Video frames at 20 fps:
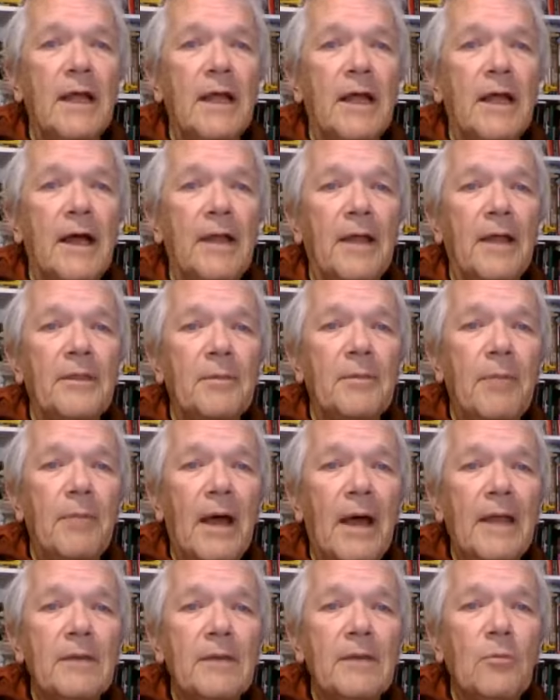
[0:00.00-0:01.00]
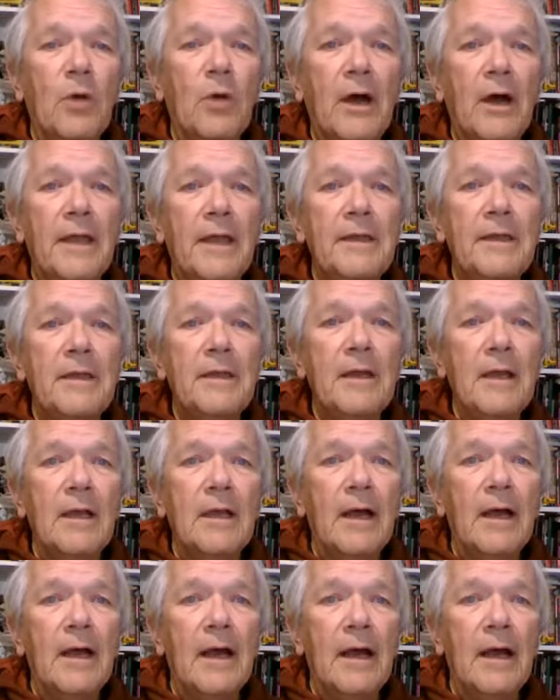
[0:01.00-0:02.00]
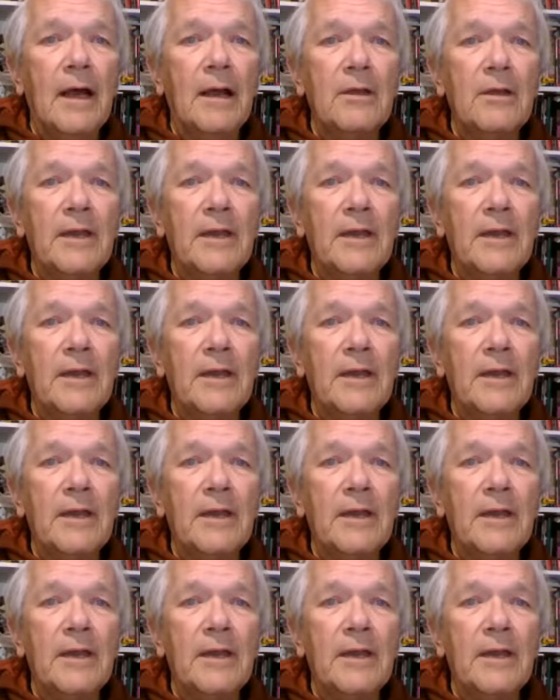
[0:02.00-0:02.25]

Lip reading: The bottom one, I'll go